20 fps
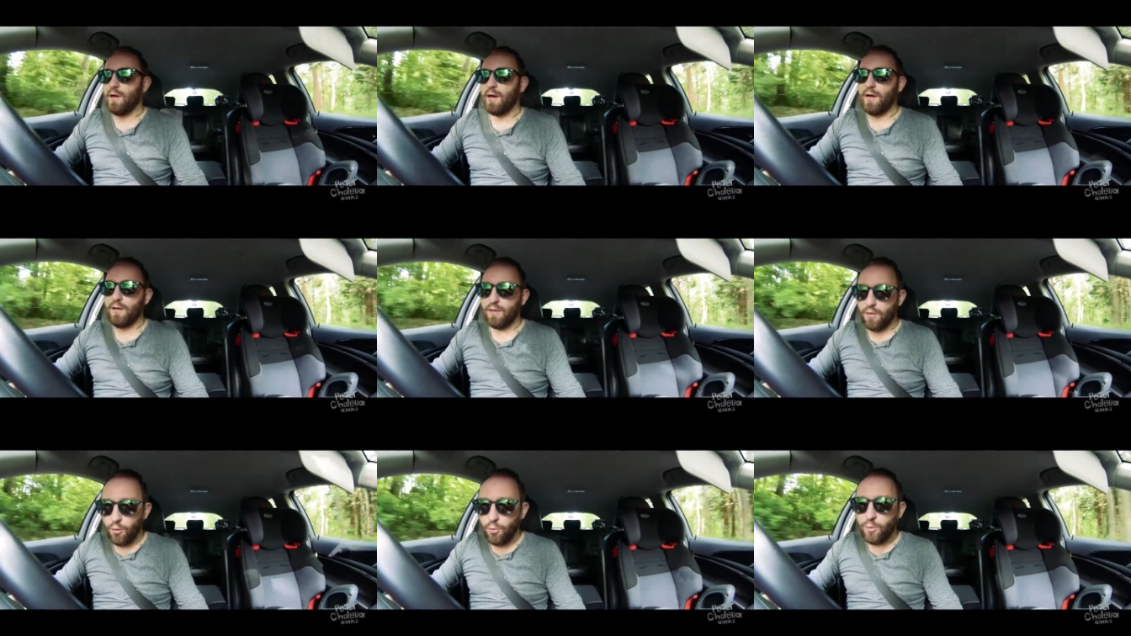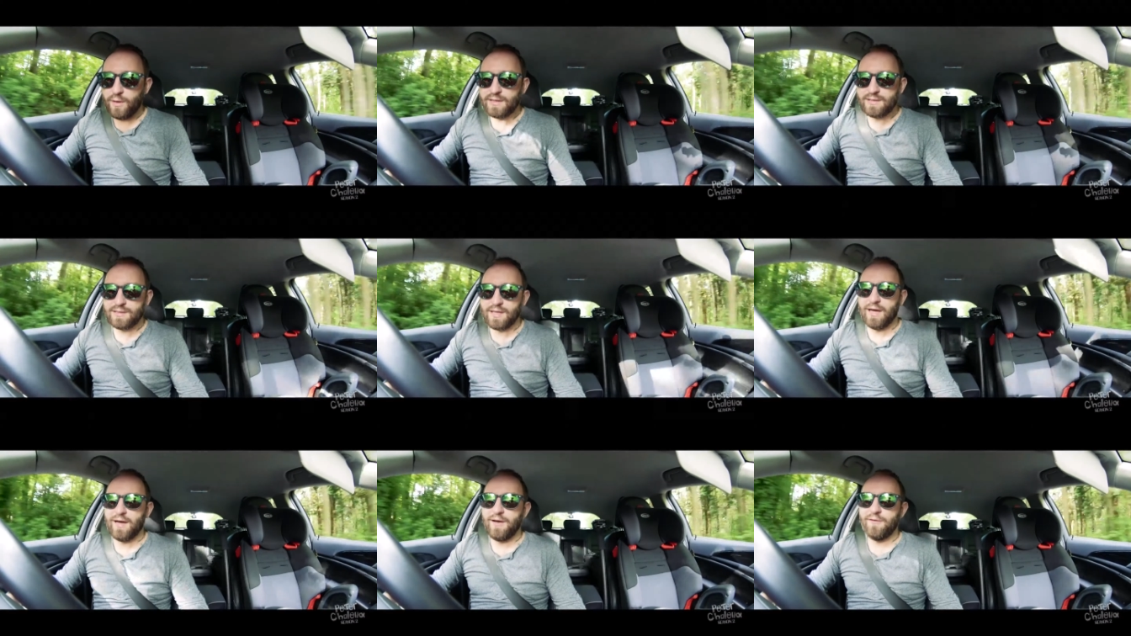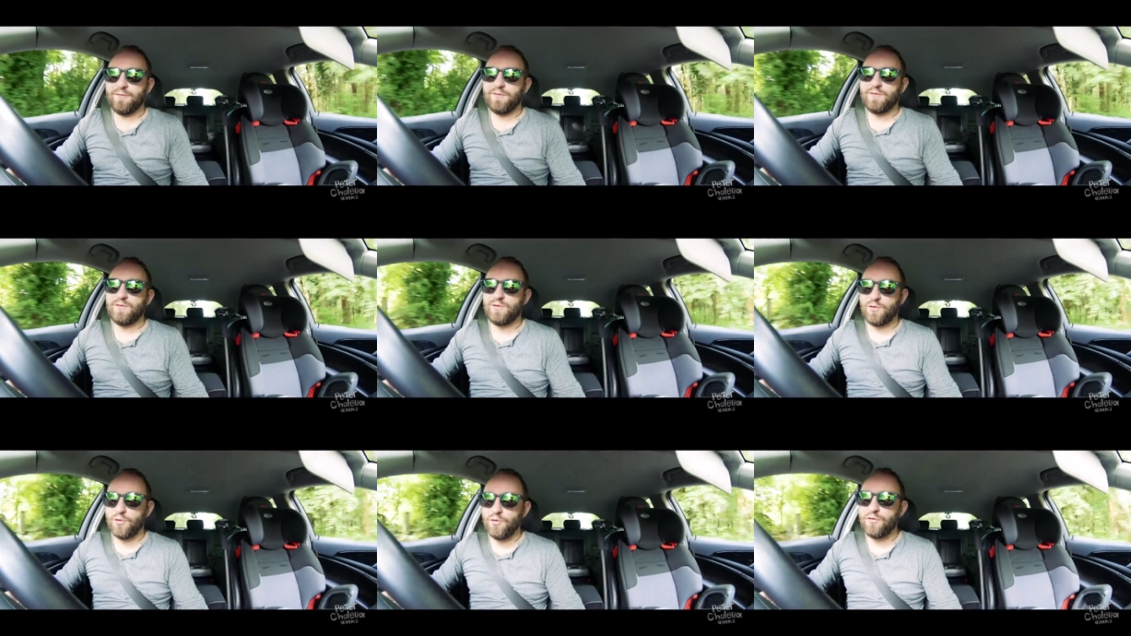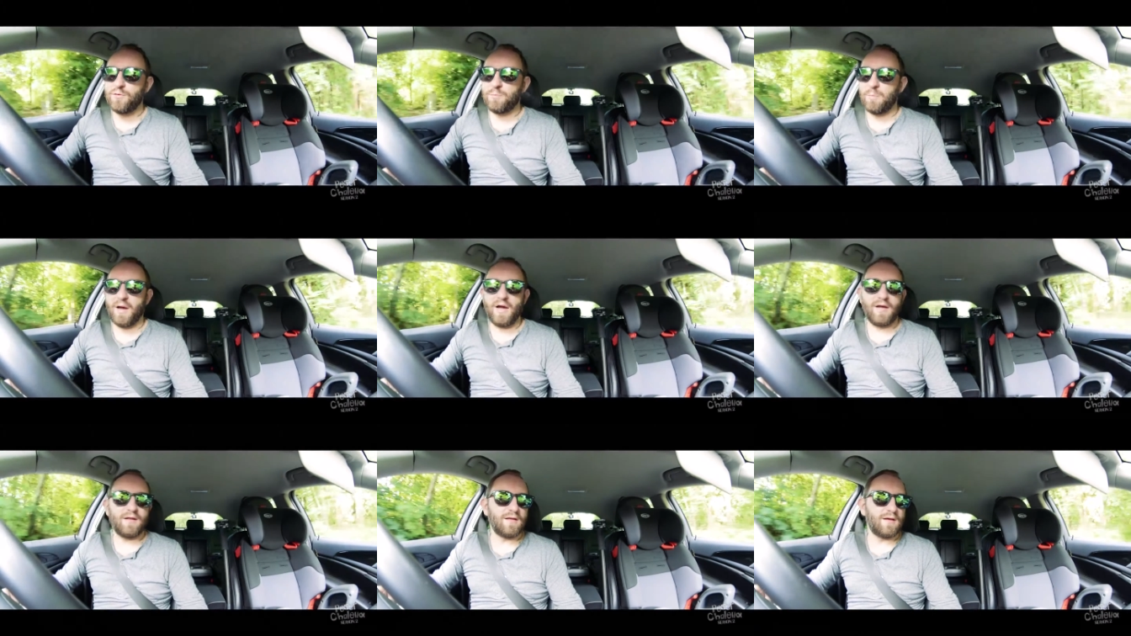I always have two
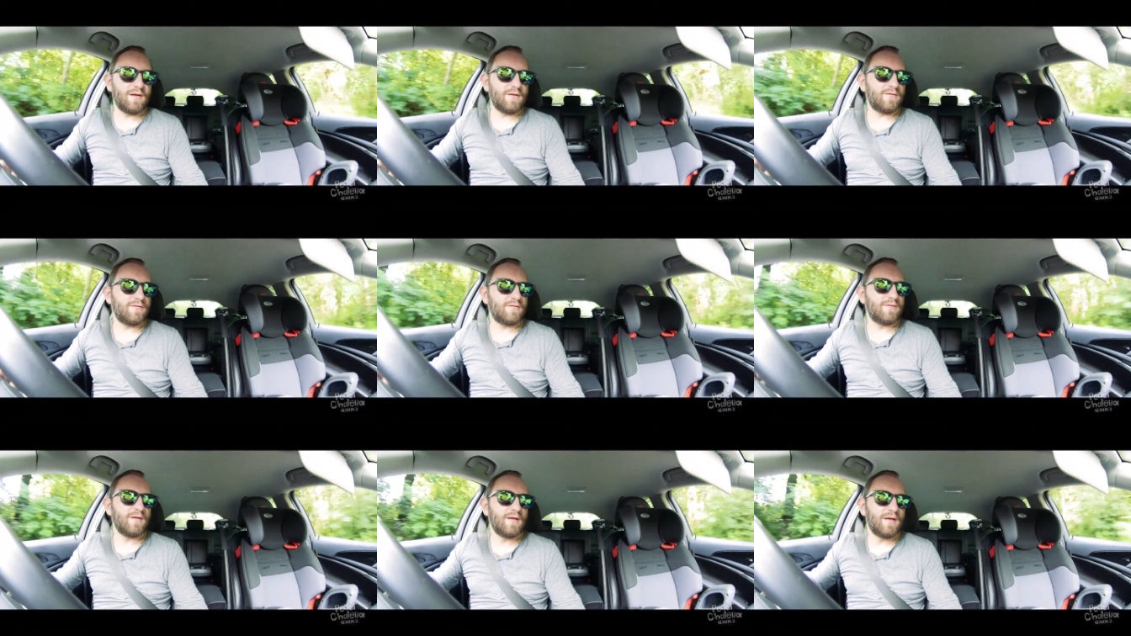spiders